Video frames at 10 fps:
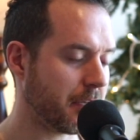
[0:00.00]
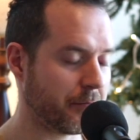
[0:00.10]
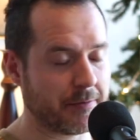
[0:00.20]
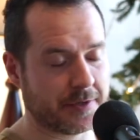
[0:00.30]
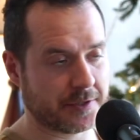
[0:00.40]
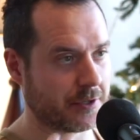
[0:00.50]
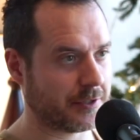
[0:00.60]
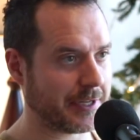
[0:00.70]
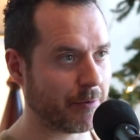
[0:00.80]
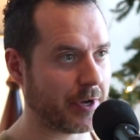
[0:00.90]
maybe this is a good
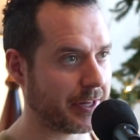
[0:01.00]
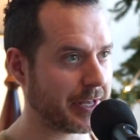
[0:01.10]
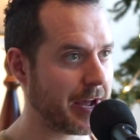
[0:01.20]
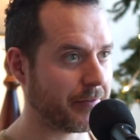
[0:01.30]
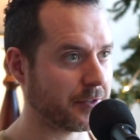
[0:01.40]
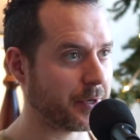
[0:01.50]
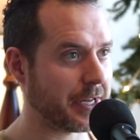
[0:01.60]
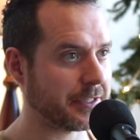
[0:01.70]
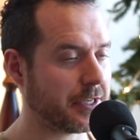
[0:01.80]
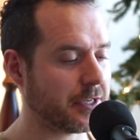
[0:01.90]
segue into the conference, but
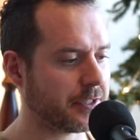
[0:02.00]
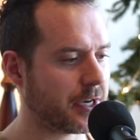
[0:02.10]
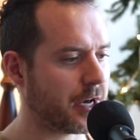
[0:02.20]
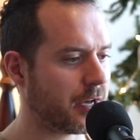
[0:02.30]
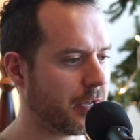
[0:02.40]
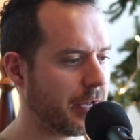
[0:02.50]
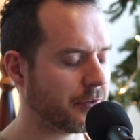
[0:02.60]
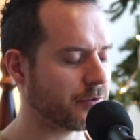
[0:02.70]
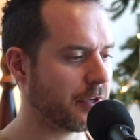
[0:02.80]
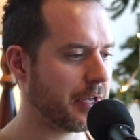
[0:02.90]

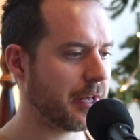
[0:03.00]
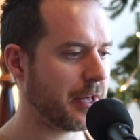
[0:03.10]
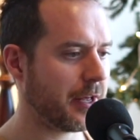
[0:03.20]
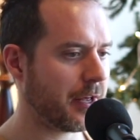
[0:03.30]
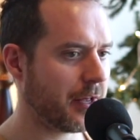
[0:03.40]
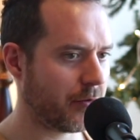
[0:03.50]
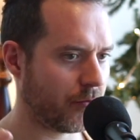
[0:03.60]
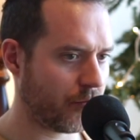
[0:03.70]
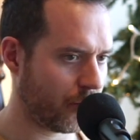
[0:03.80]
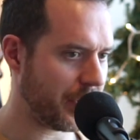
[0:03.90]
as
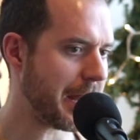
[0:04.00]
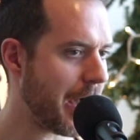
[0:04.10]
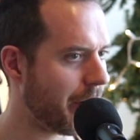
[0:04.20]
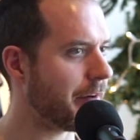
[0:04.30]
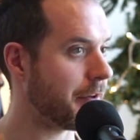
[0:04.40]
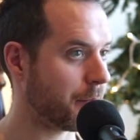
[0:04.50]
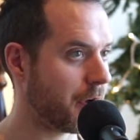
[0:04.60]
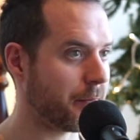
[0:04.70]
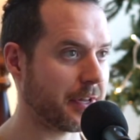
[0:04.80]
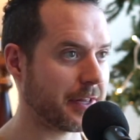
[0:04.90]
we now have him
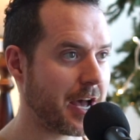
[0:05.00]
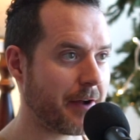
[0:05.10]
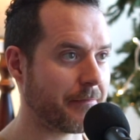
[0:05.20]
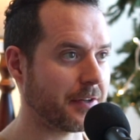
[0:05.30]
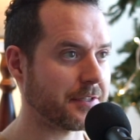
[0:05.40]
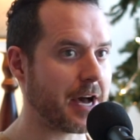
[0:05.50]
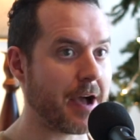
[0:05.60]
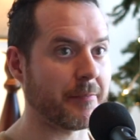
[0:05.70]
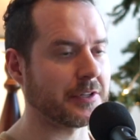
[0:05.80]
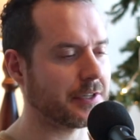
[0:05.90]
coming to the conference, right.
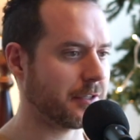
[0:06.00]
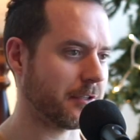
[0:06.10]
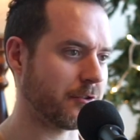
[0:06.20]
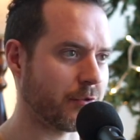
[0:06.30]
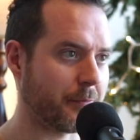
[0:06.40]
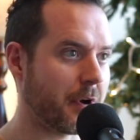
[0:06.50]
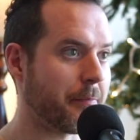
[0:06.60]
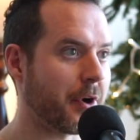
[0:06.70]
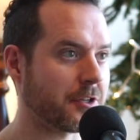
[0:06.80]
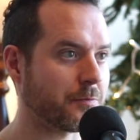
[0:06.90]
I've been listening to him a
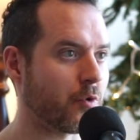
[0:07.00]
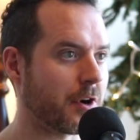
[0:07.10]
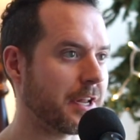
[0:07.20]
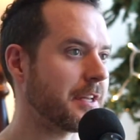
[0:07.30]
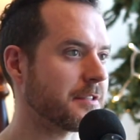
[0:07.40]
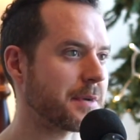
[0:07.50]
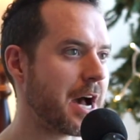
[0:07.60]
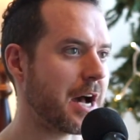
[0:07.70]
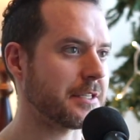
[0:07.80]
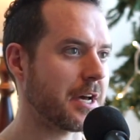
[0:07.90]
bunch more to get some
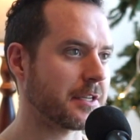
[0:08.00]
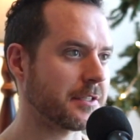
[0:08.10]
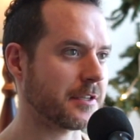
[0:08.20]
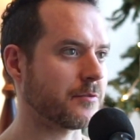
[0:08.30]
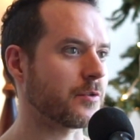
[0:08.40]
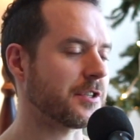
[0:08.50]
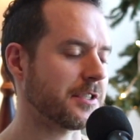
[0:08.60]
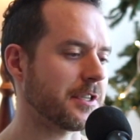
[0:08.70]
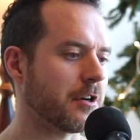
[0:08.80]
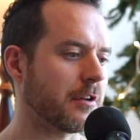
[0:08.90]
context because we're
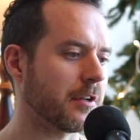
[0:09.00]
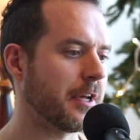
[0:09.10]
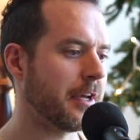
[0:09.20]
still,